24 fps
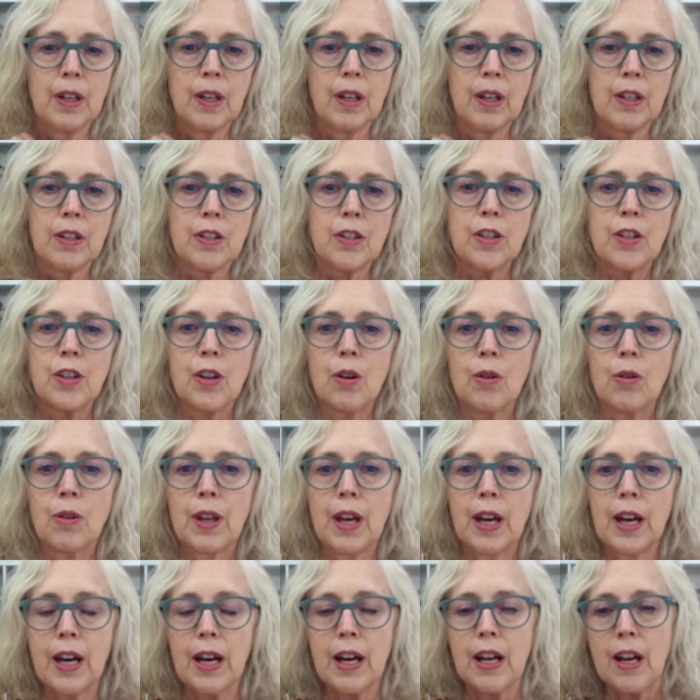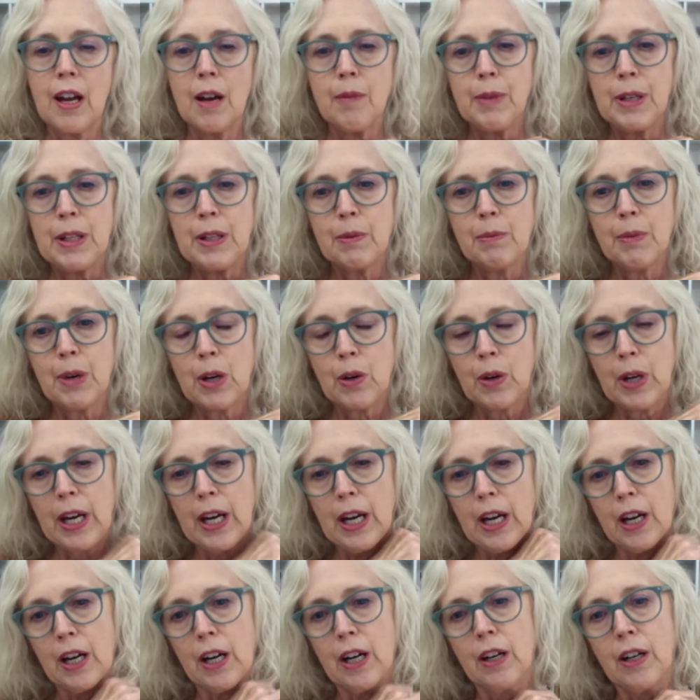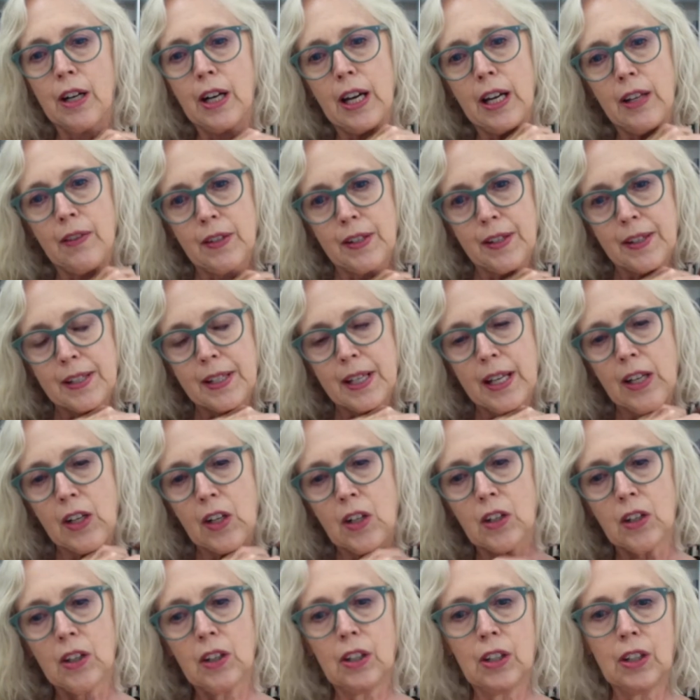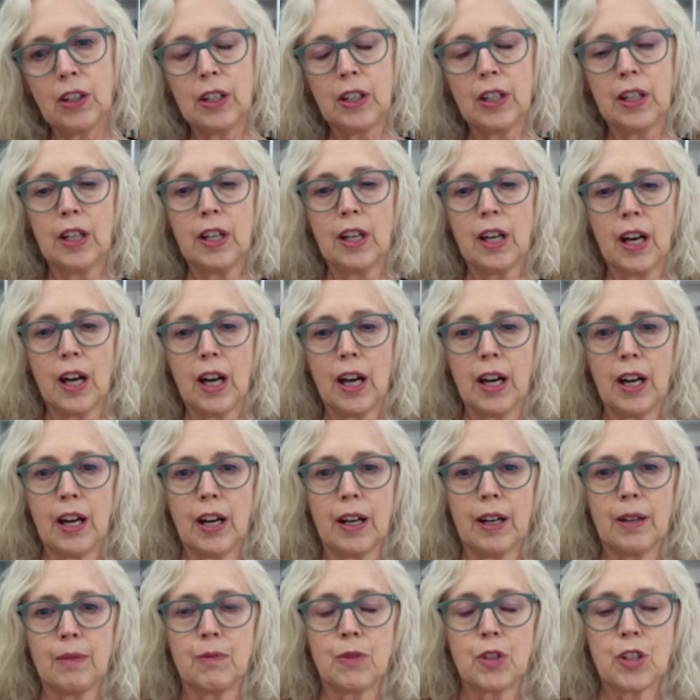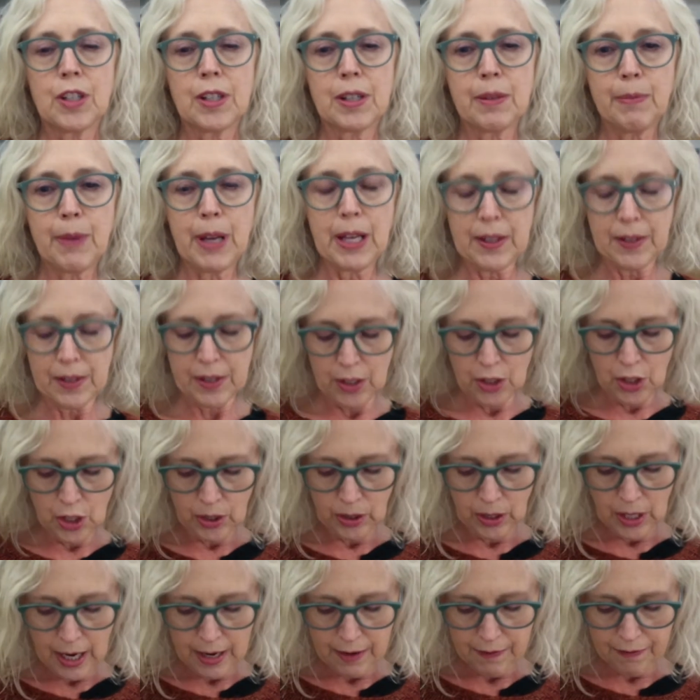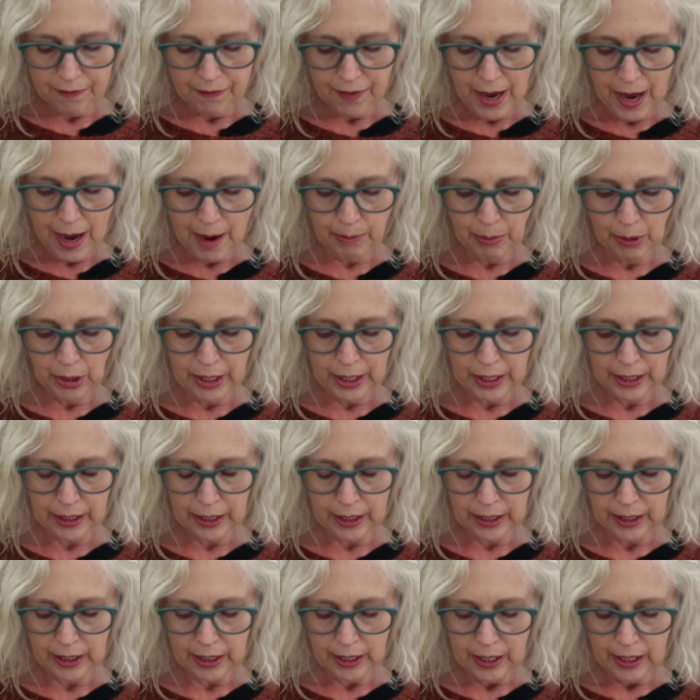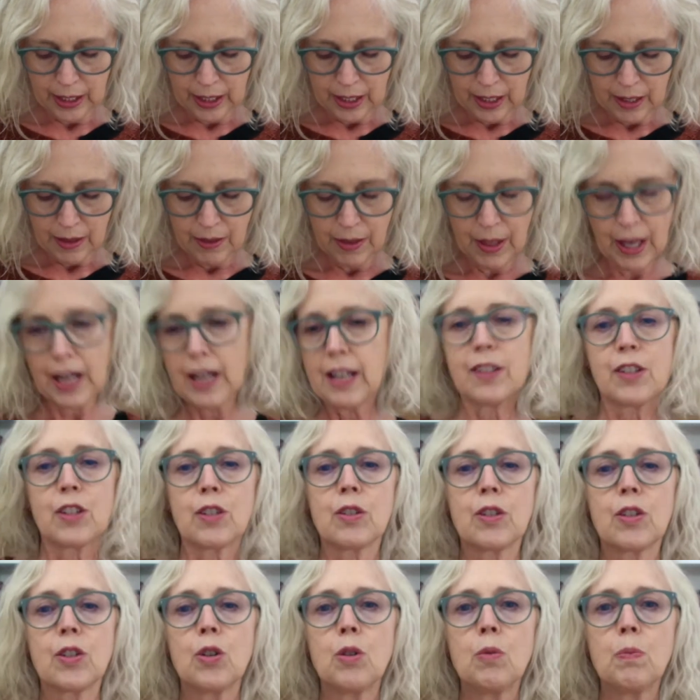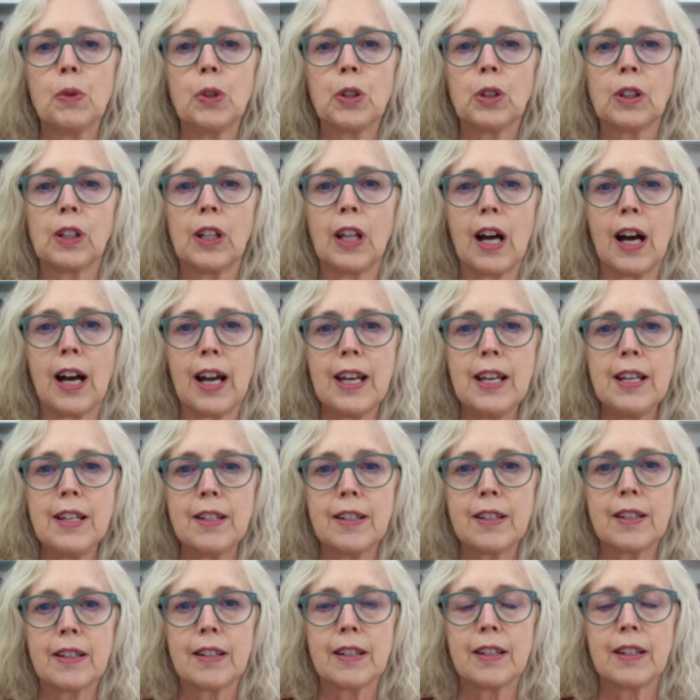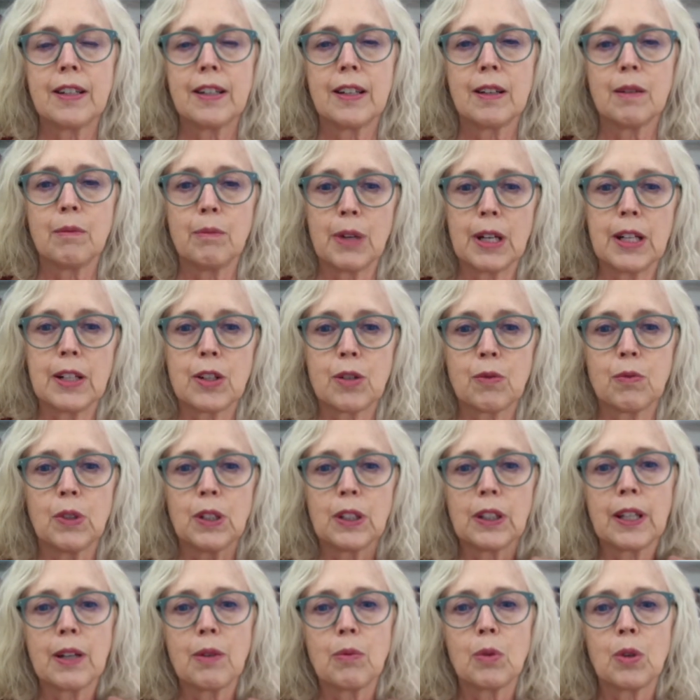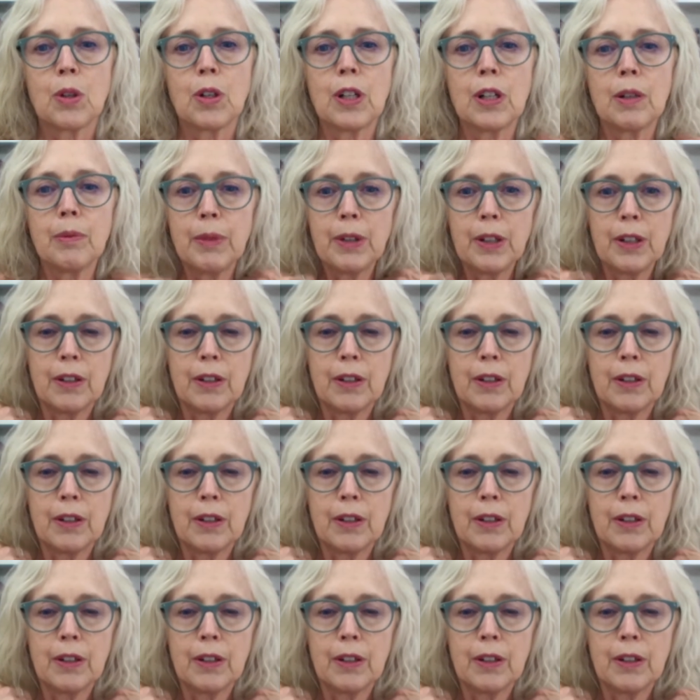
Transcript: so that, I mean, the mohair and the single just makes such a light fabric that it's super light, but it's really warm.